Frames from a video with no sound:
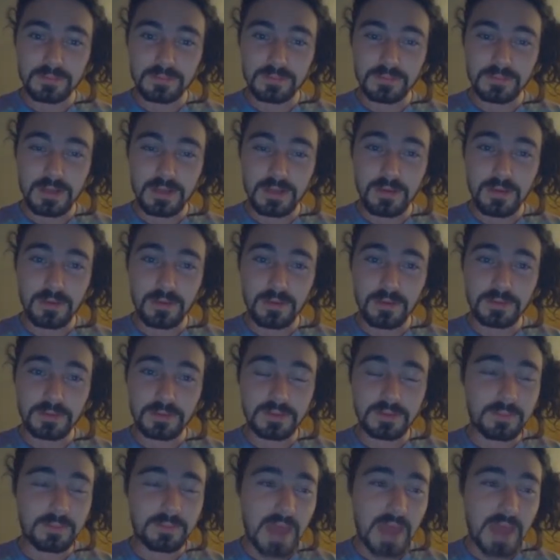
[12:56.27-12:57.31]
go home with the
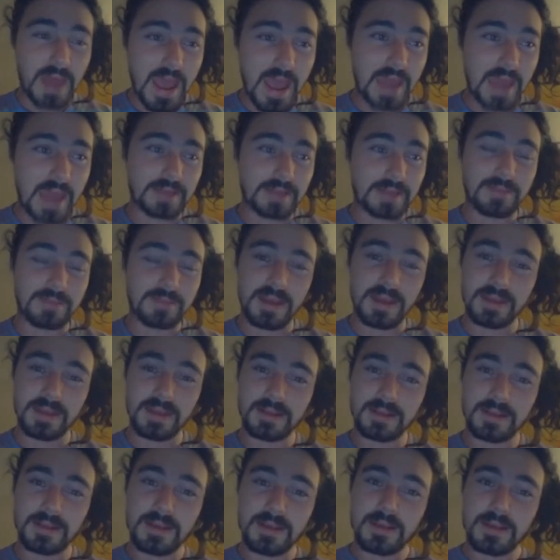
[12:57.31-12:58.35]
bag, man.
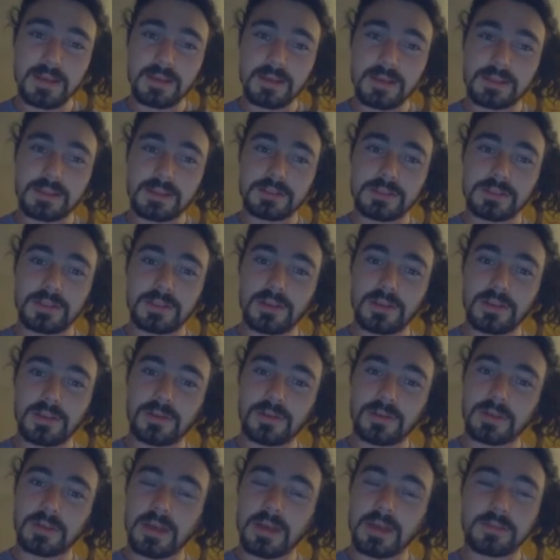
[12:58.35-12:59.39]
So
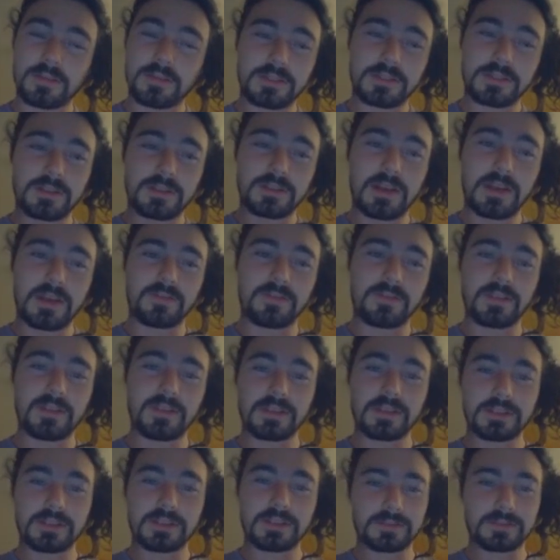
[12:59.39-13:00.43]
now that you have
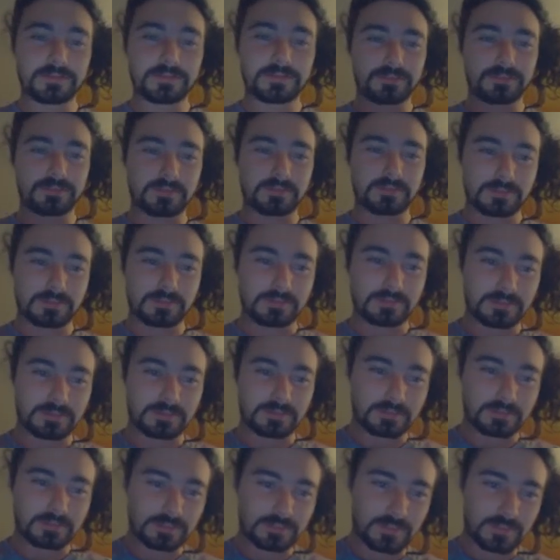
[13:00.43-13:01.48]
this,
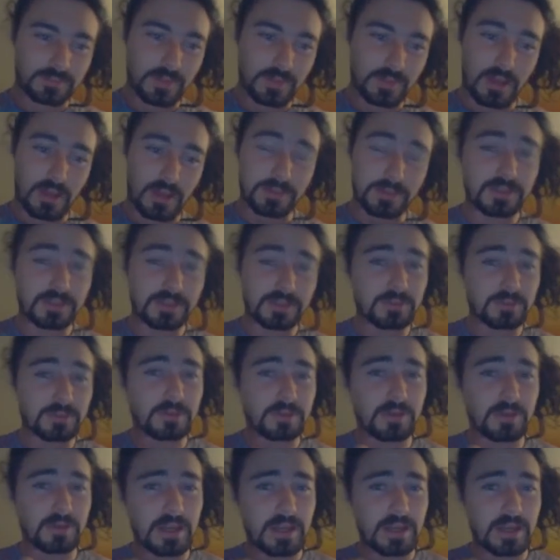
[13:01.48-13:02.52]
I'm assuming you
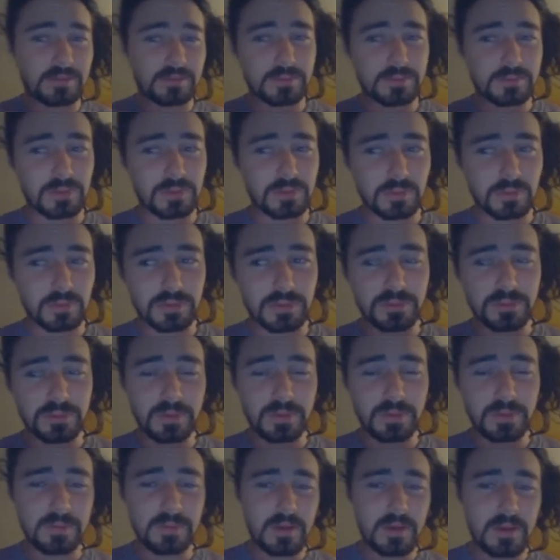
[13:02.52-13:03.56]
already have some tools, but
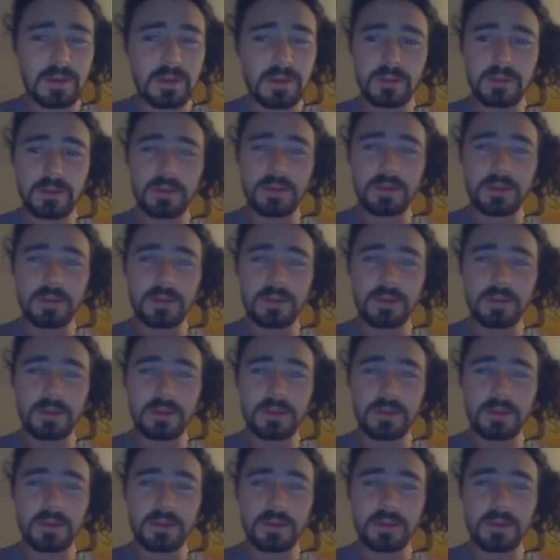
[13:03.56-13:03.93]
you might